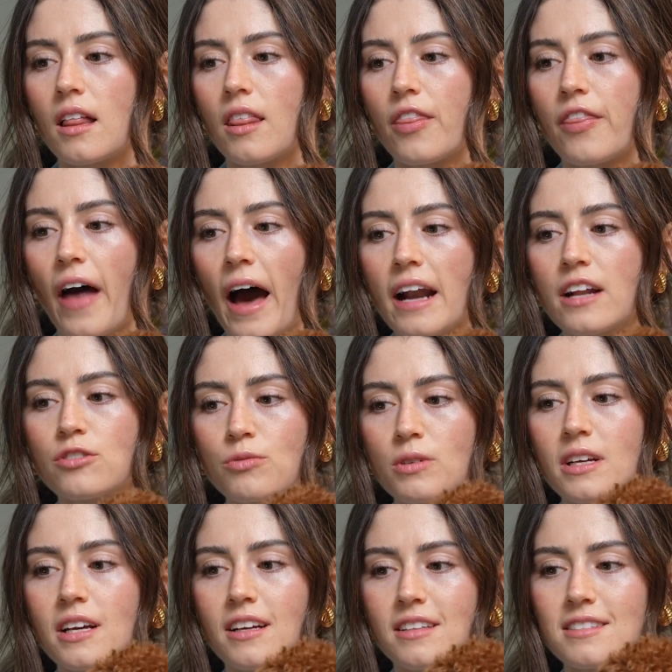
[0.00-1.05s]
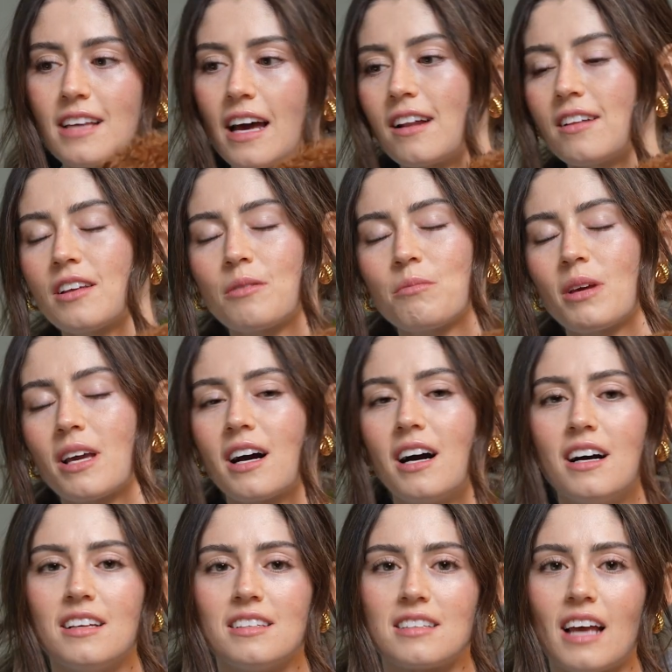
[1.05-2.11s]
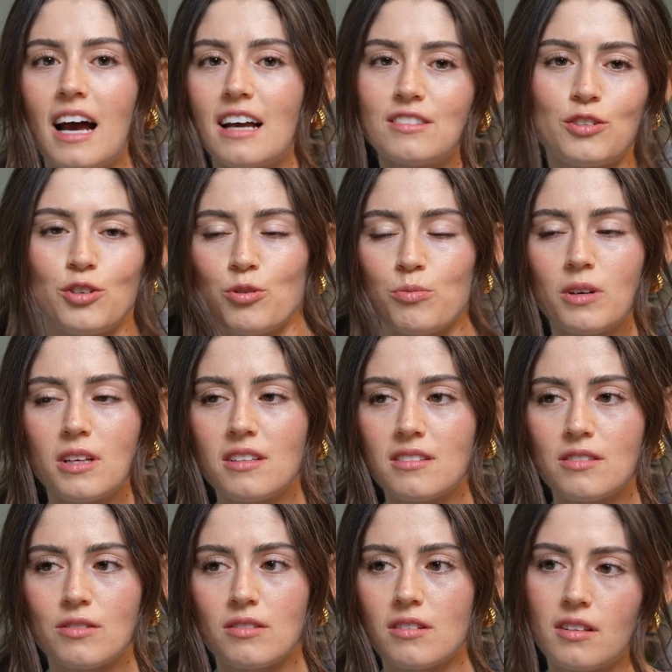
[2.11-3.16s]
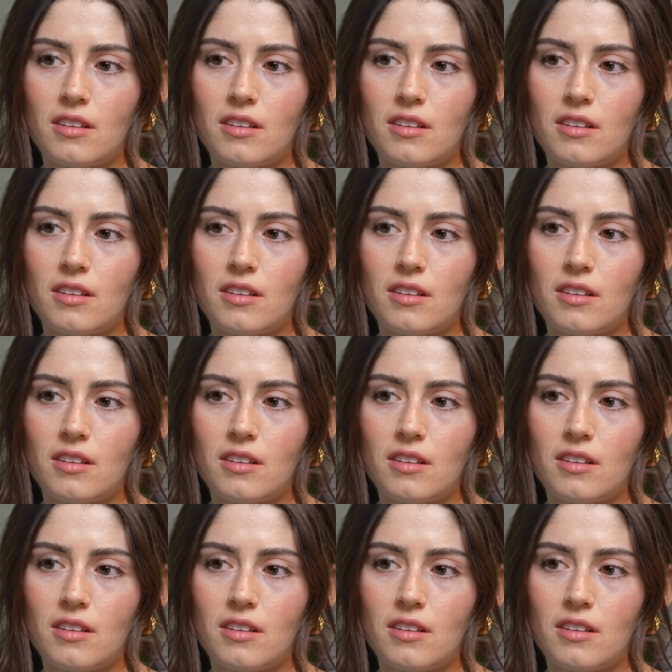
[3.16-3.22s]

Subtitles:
that is really unsettling because as humans,